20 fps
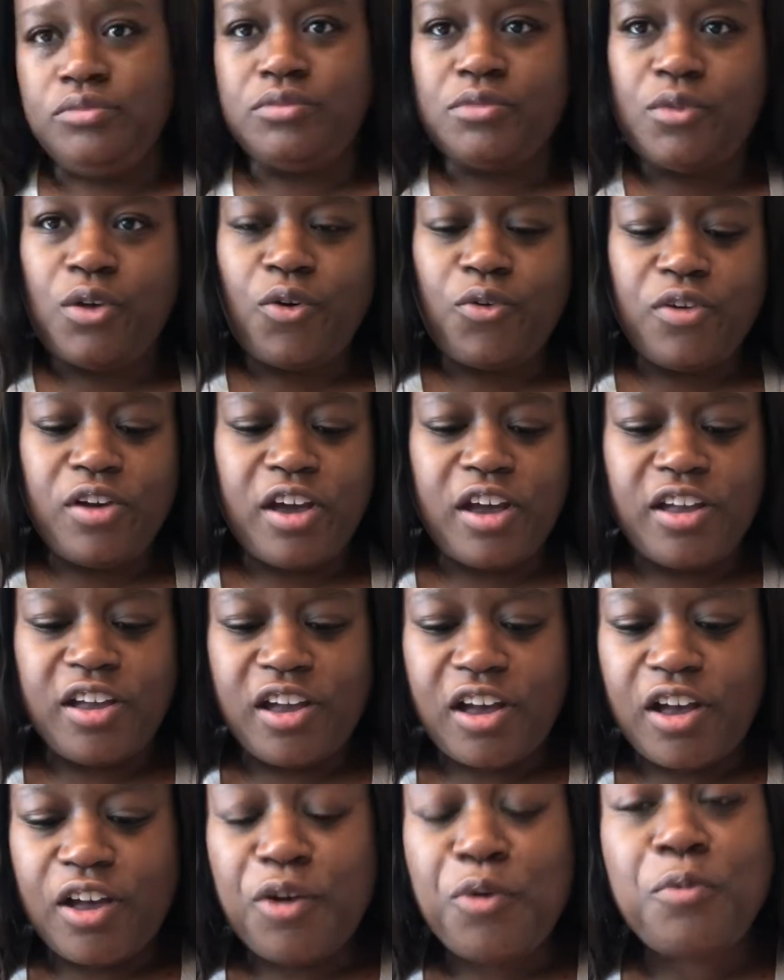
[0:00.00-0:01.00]
okay
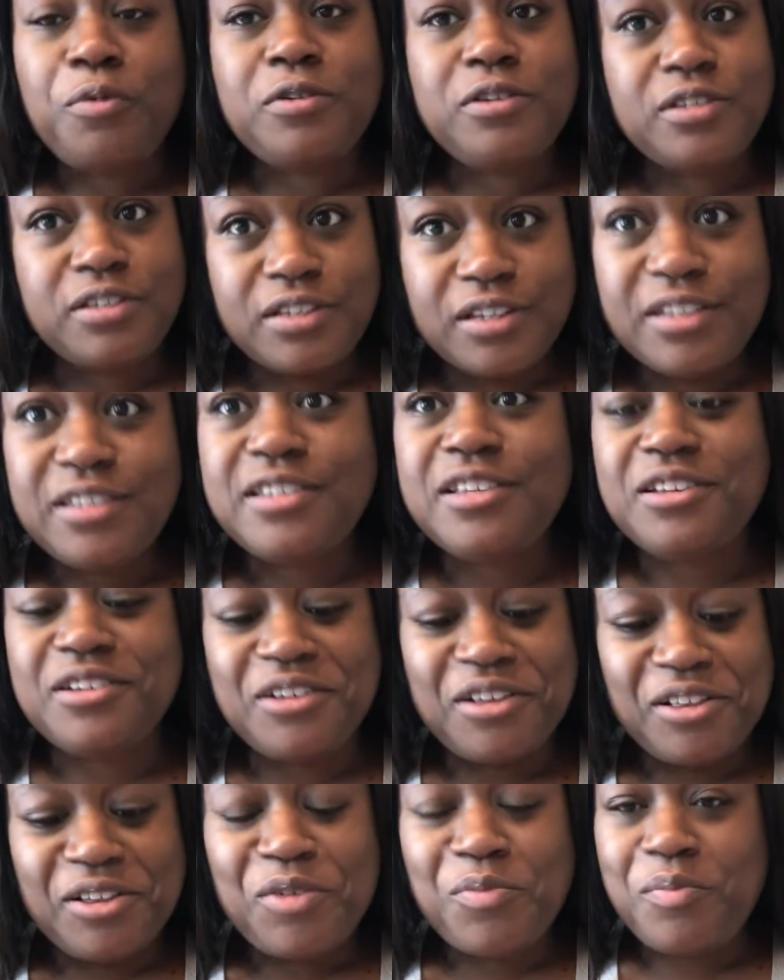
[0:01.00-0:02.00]
y'all, it was, it took a
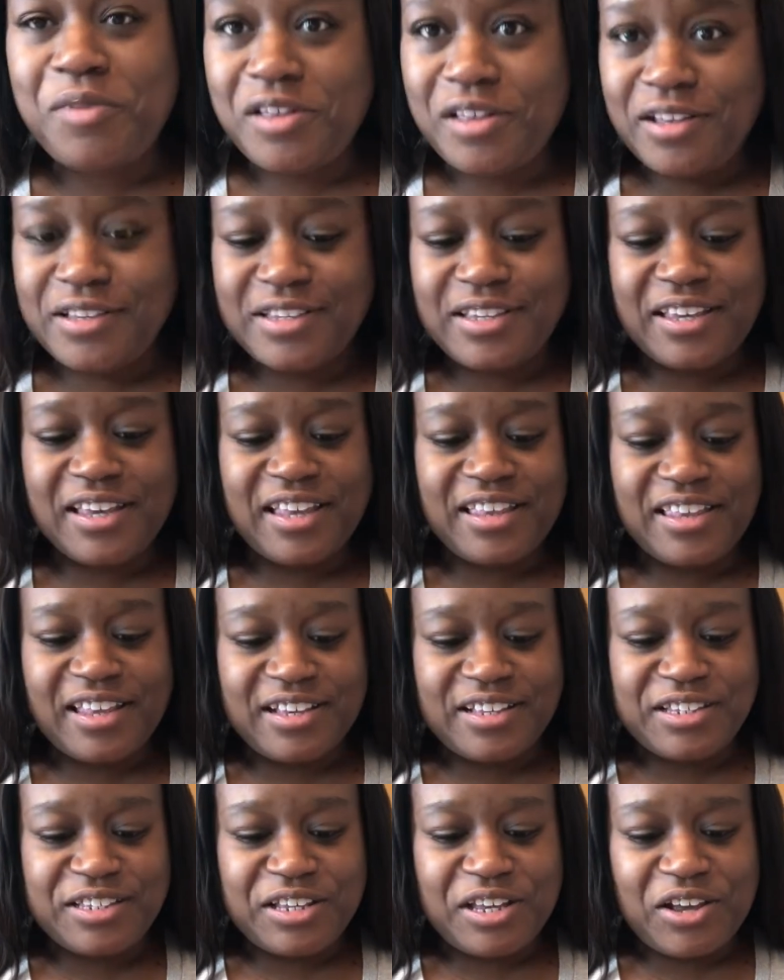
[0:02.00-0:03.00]
little minute to get that
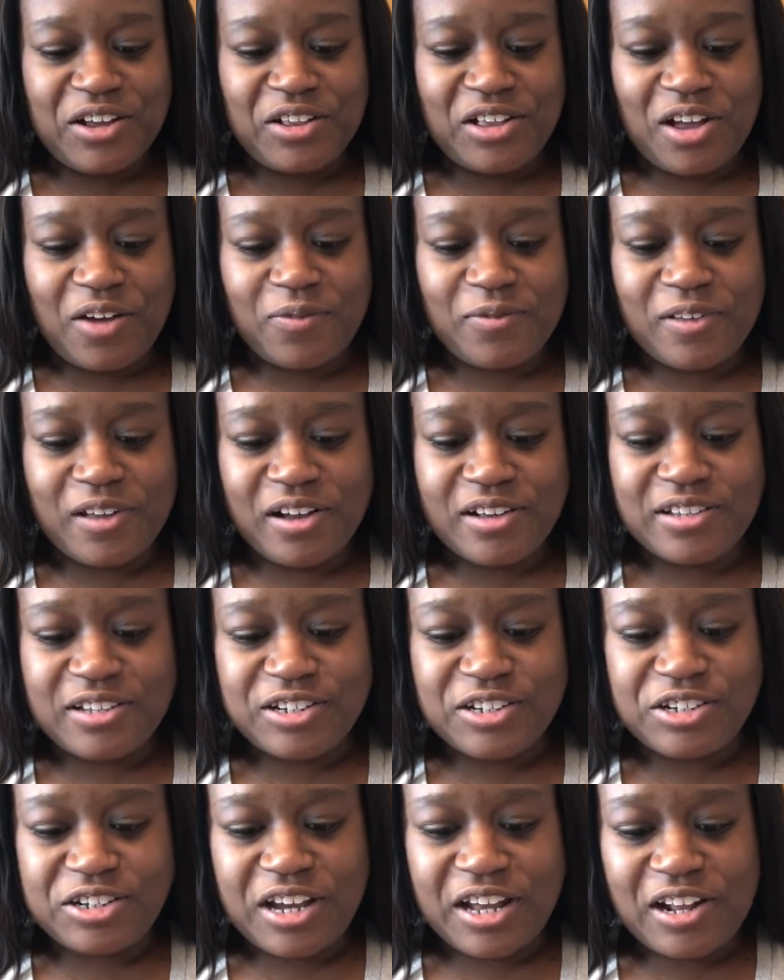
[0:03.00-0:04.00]
seal off Dr.
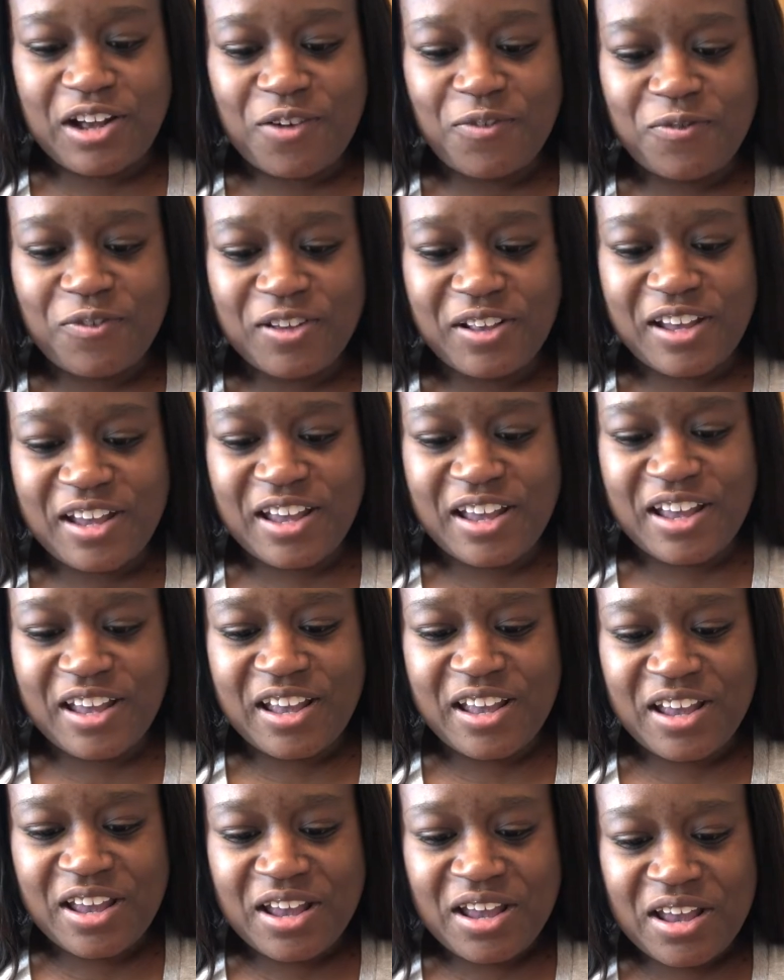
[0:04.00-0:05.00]
Shout out for that.
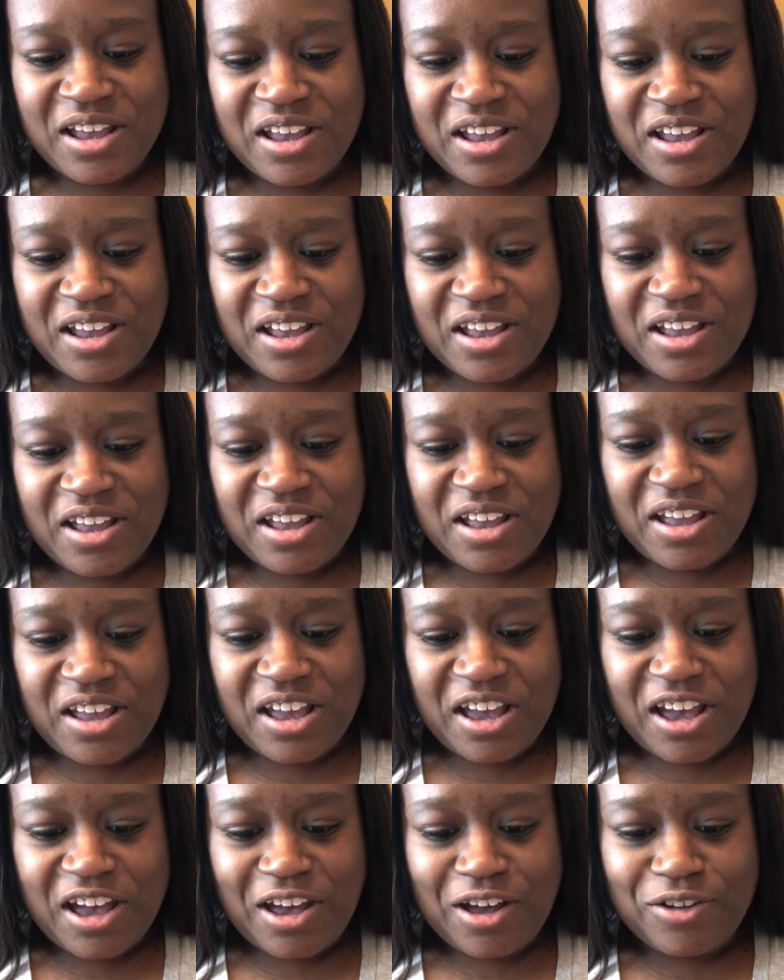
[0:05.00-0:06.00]

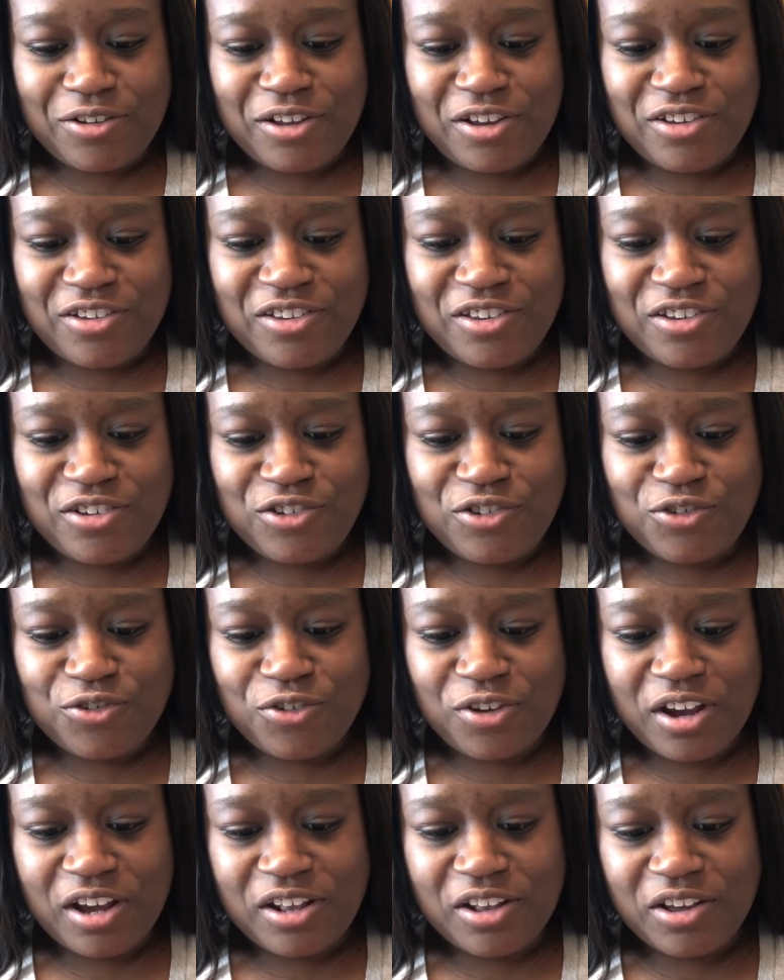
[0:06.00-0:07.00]
Y'all, this is
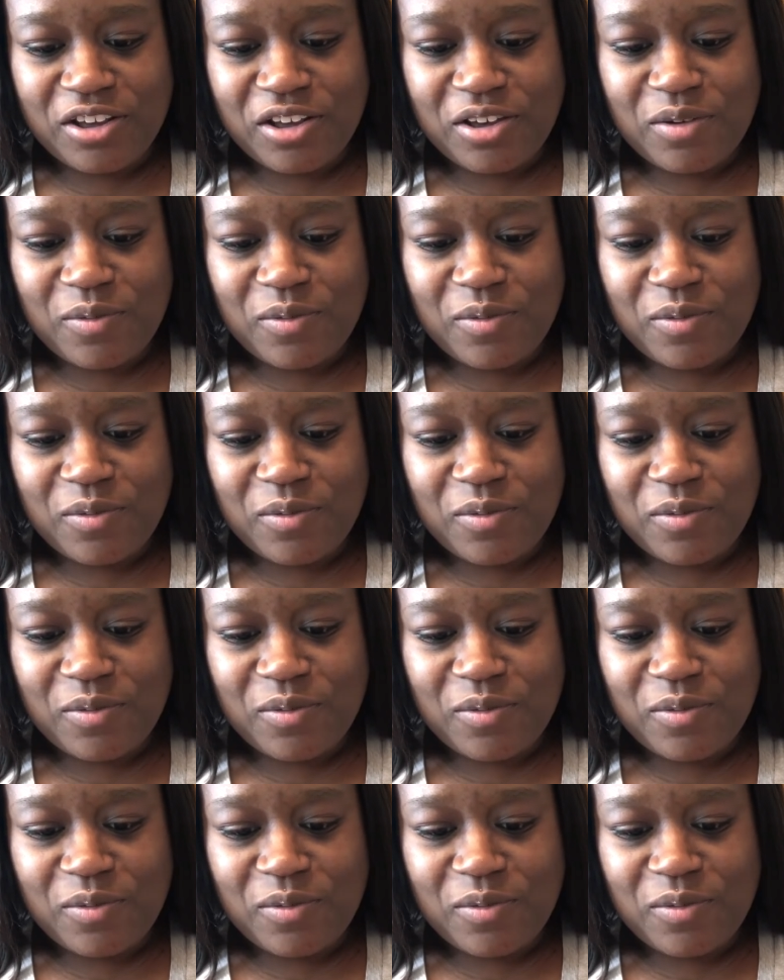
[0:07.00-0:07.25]
straight up.